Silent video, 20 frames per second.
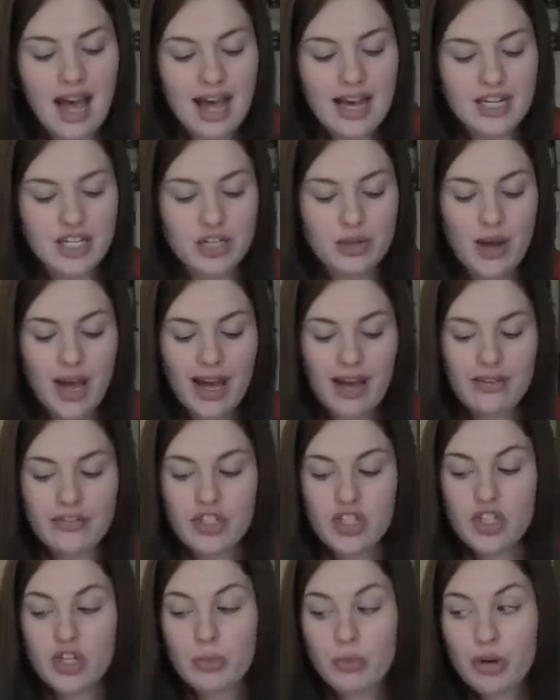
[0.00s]
I do
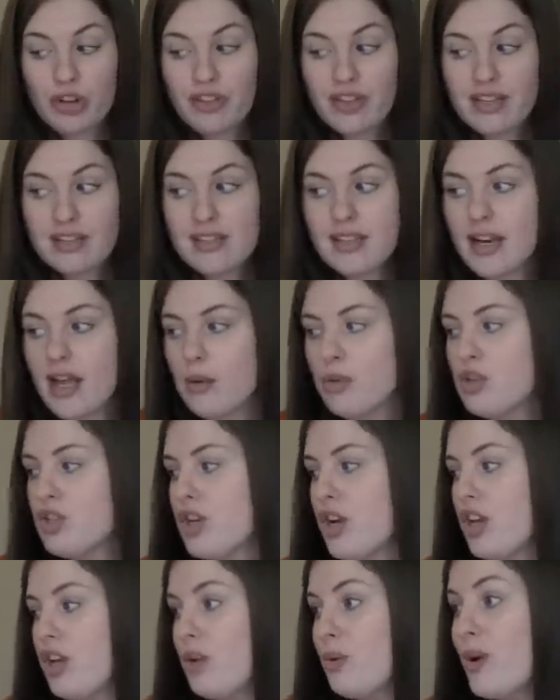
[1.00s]
have two more things that I will
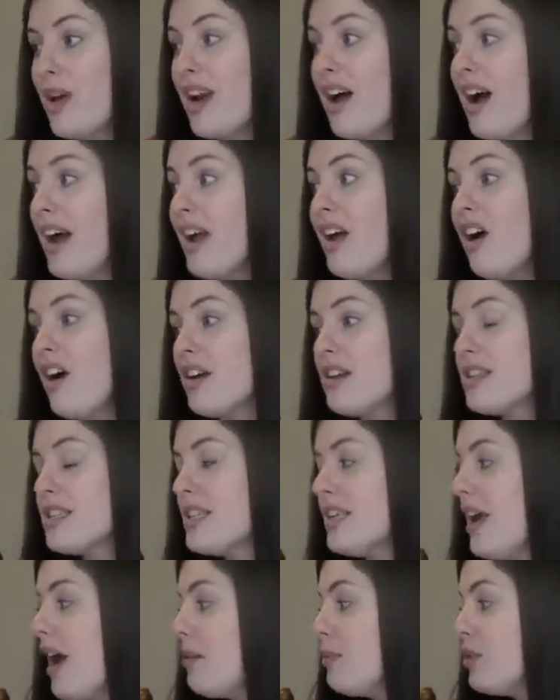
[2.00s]
show you and I
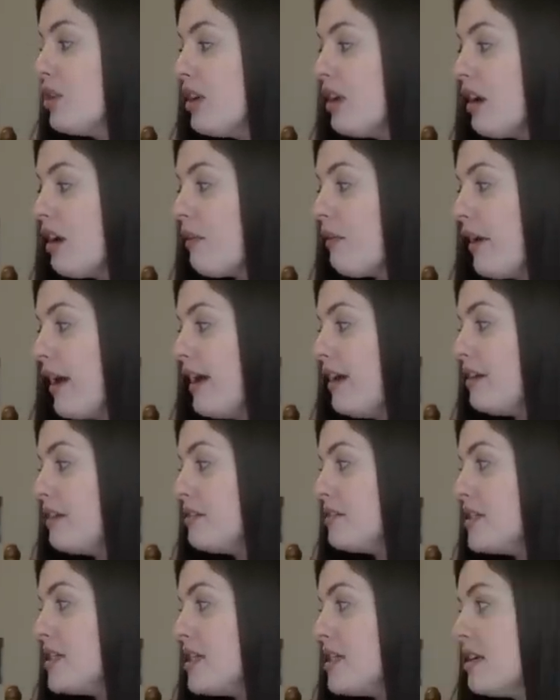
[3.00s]
honestly, I'm looking
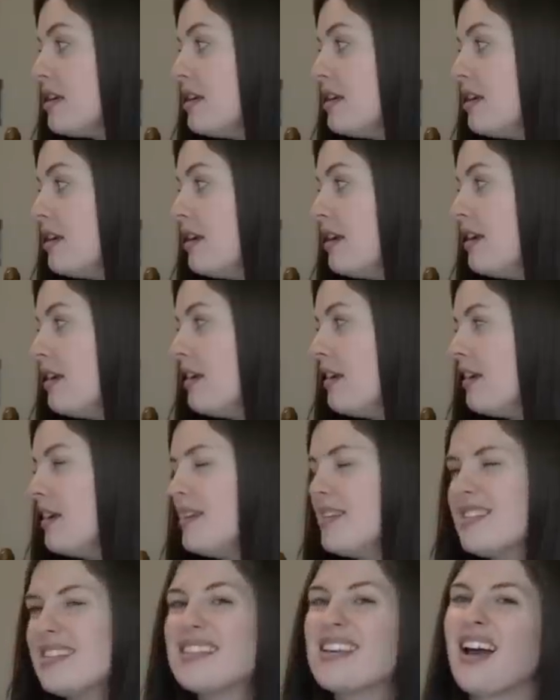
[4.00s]
around,
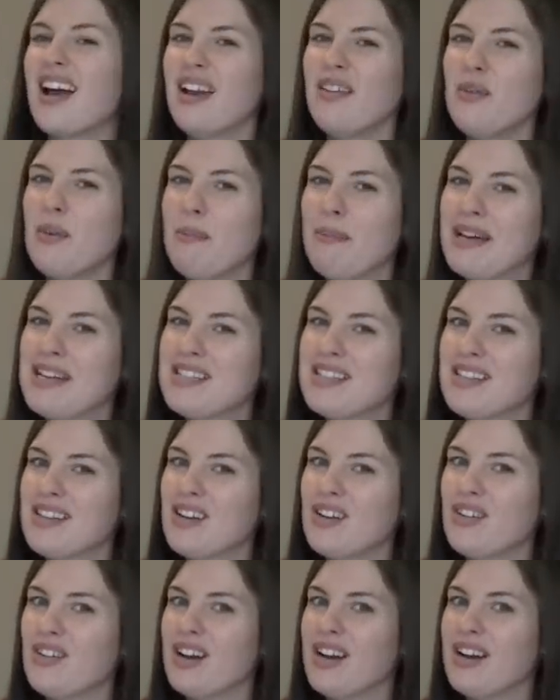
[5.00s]
it's kind of a mess in
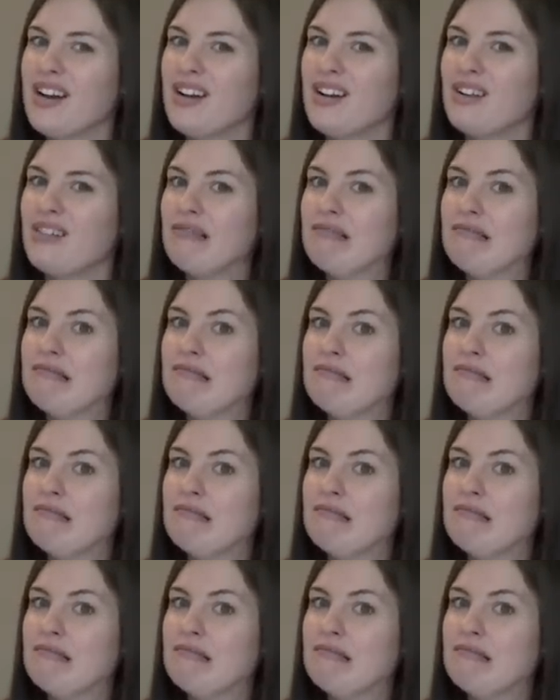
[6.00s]
here right now,